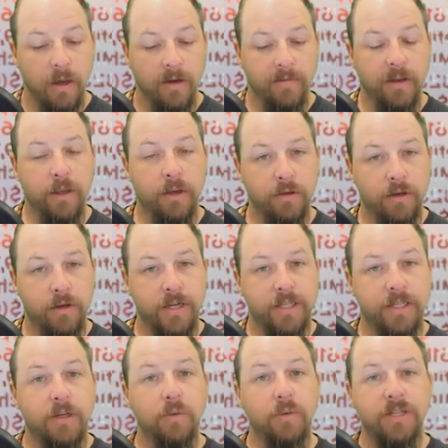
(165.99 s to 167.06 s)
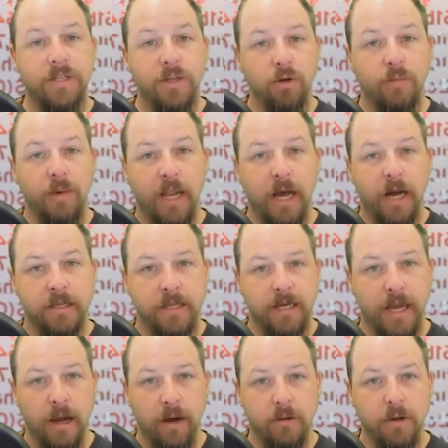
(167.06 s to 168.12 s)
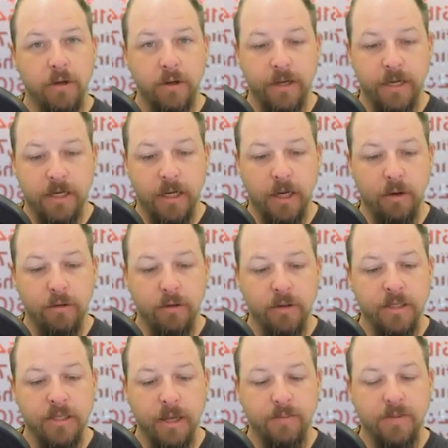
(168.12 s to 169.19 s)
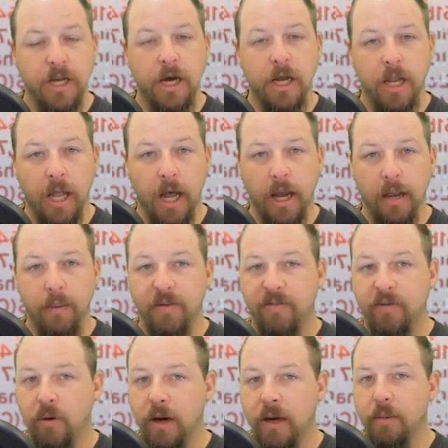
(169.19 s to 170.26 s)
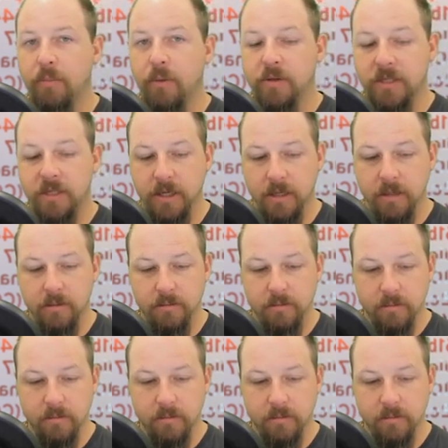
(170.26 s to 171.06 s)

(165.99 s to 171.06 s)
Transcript: If a user needs to resume a locked account, you'll need to go through the steps to unlock it before it can proceed.